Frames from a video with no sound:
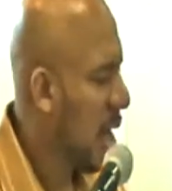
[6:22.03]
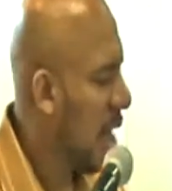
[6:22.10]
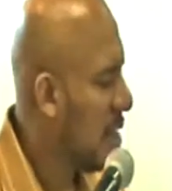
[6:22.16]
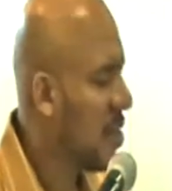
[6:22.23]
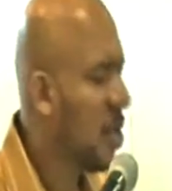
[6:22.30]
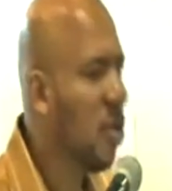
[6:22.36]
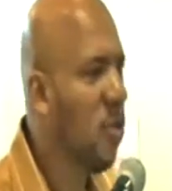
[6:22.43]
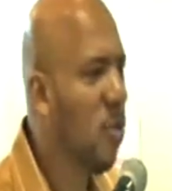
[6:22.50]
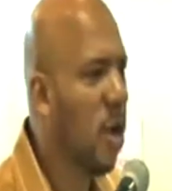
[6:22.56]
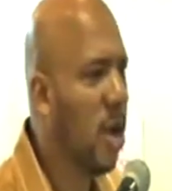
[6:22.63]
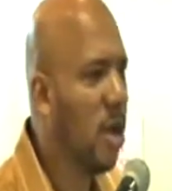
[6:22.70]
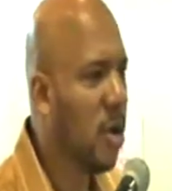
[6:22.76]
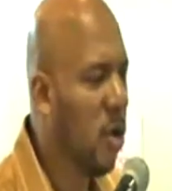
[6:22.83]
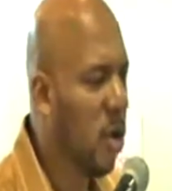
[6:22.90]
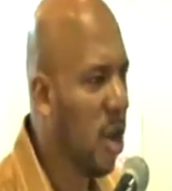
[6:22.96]
I'll tell you
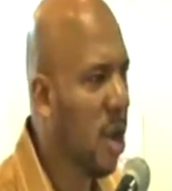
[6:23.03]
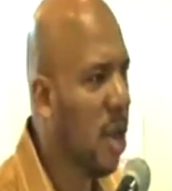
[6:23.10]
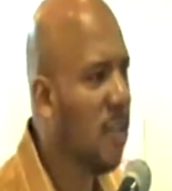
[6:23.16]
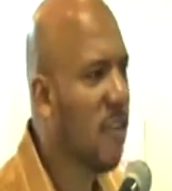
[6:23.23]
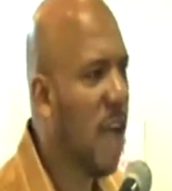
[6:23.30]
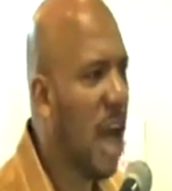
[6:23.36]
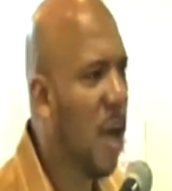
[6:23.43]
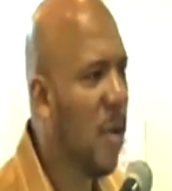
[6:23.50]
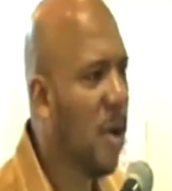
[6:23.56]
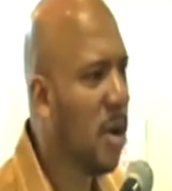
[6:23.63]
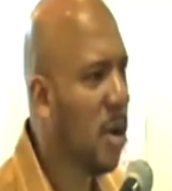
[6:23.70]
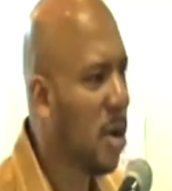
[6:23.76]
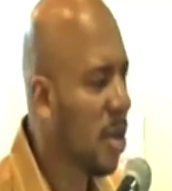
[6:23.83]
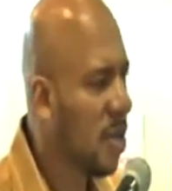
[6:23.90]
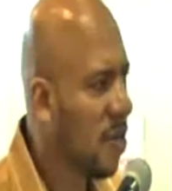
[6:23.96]
what, on lunch
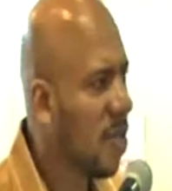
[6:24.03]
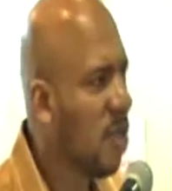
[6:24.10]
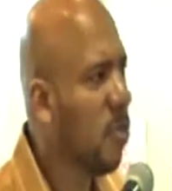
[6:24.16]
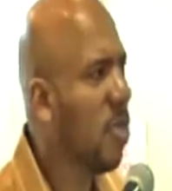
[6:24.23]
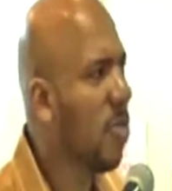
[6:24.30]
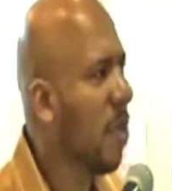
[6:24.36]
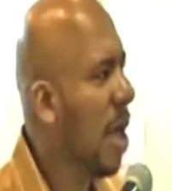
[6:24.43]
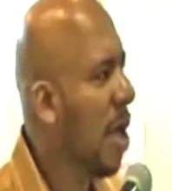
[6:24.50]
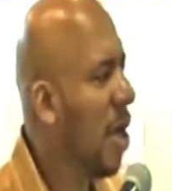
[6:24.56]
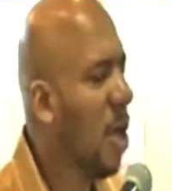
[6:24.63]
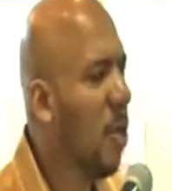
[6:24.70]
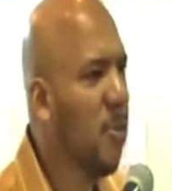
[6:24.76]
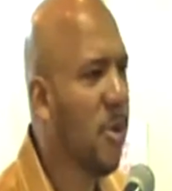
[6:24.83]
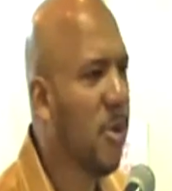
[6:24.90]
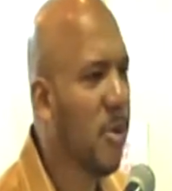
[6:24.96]
hour, sit with me, I'll
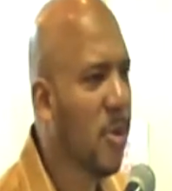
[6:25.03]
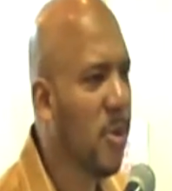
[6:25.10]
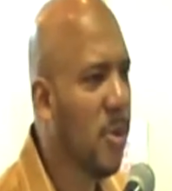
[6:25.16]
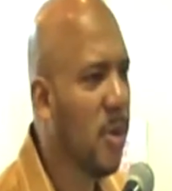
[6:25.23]
help you.